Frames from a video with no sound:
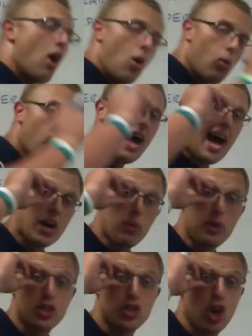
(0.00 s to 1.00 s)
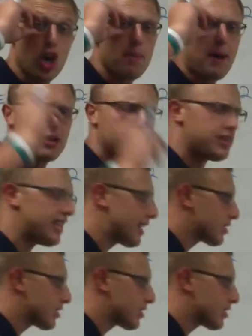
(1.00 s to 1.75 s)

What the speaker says: Well, how do we start about doing that?